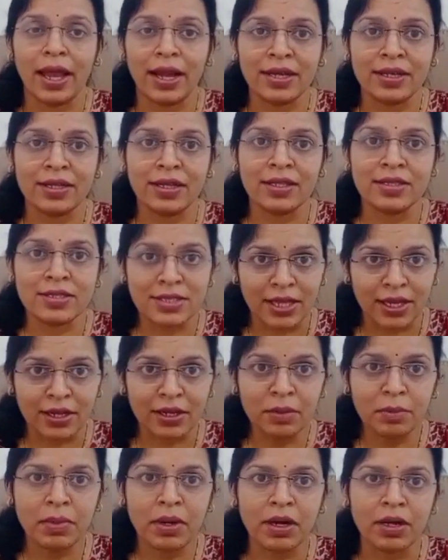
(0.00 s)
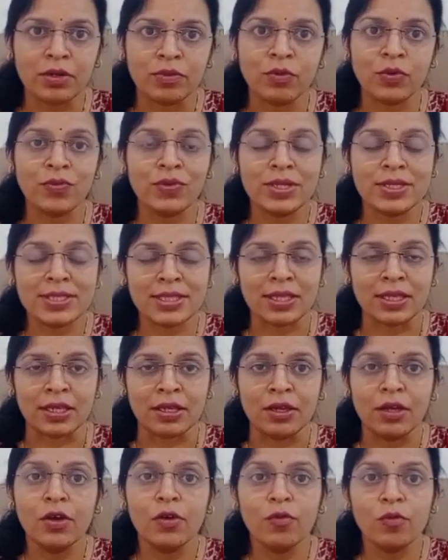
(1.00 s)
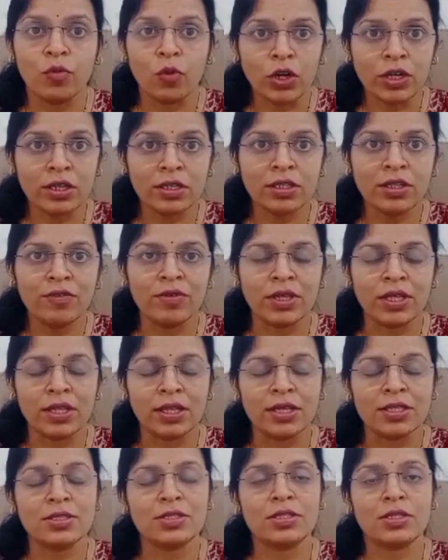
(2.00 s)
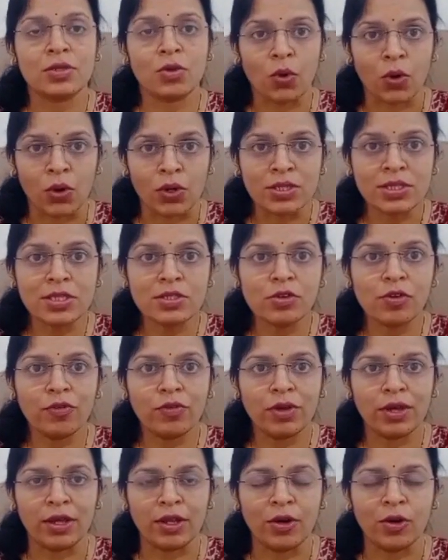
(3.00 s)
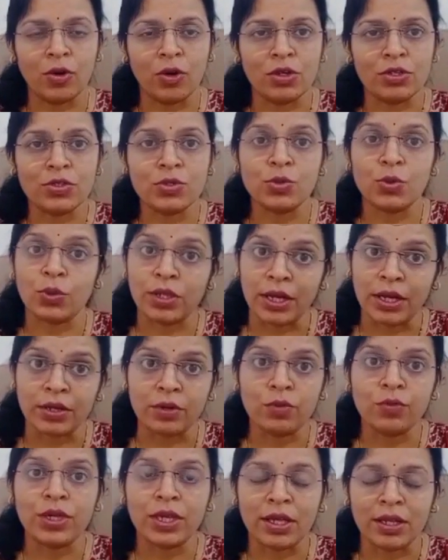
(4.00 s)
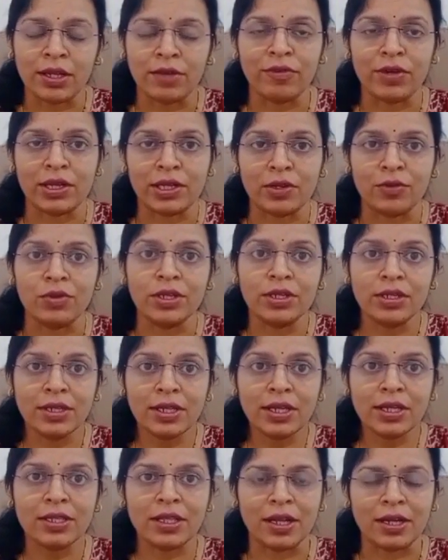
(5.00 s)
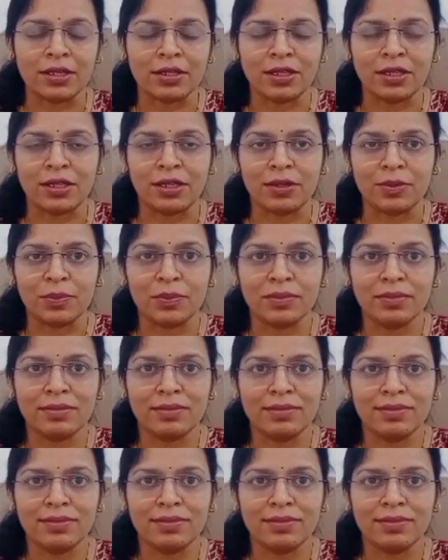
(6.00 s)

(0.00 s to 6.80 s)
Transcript: And in second part we will see what are the various causes of hair loss so that we can effectively treat that thing.